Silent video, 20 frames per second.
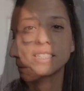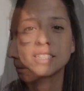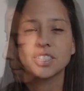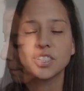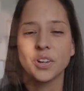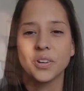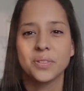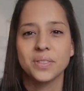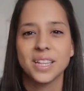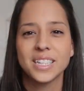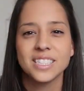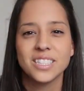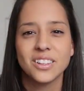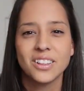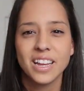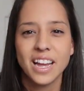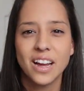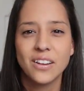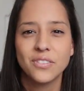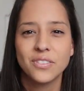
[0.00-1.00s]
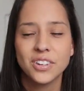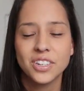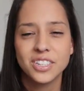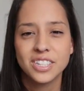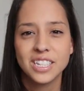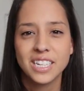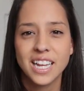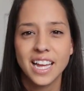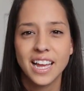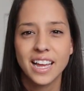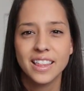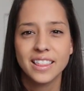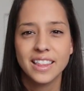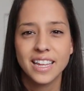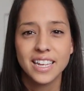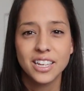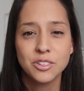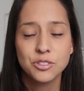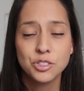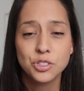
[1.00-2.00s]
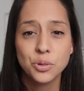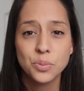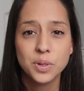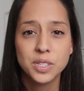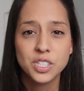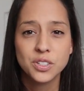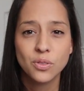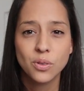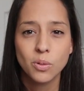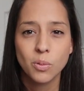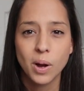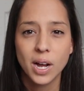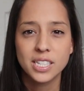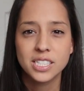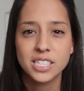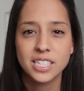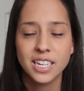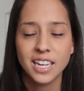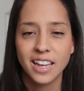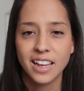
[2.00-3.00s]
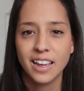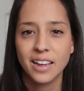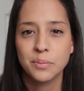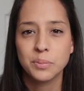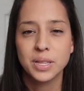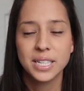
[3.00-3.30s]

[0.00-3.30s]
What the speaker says: So that's all I have for you today. Thank you so much for watching.